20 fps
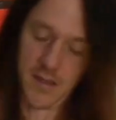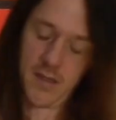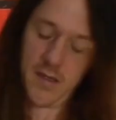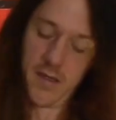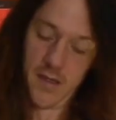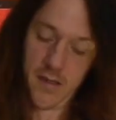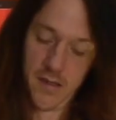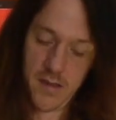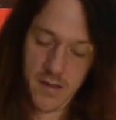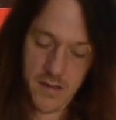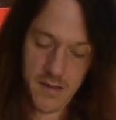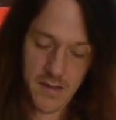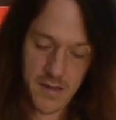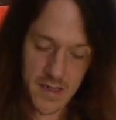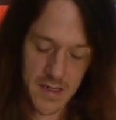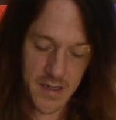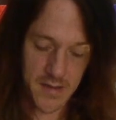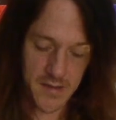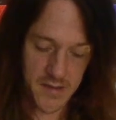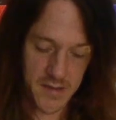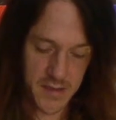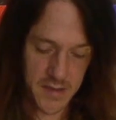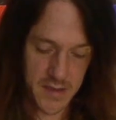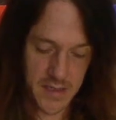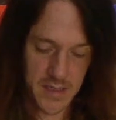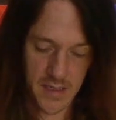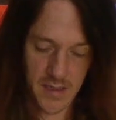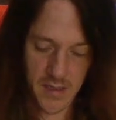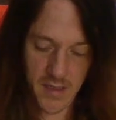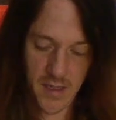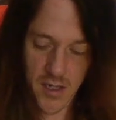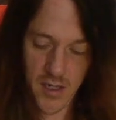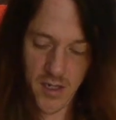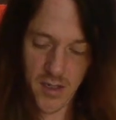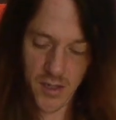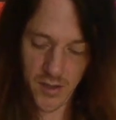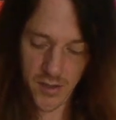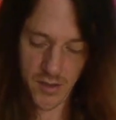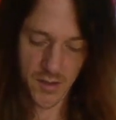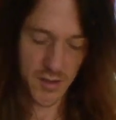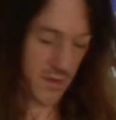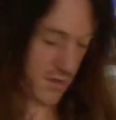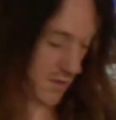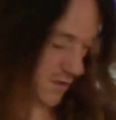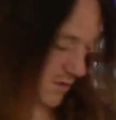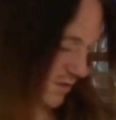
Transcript: good. That is looking good.